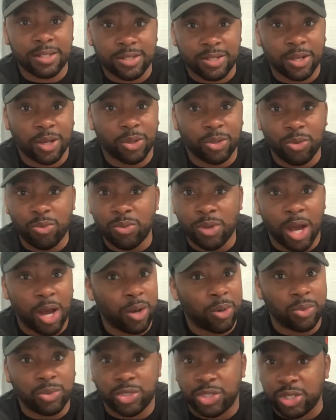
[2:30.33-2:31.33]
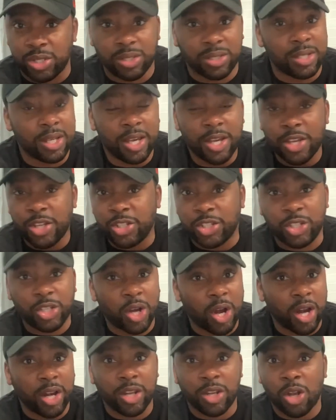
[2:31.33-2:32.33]
So you know she
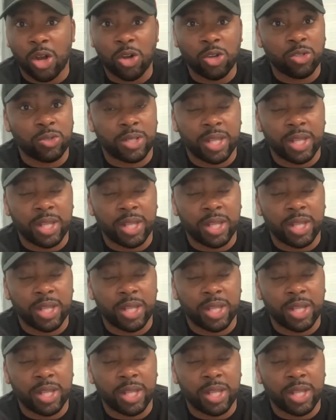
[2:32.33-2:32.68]
already knows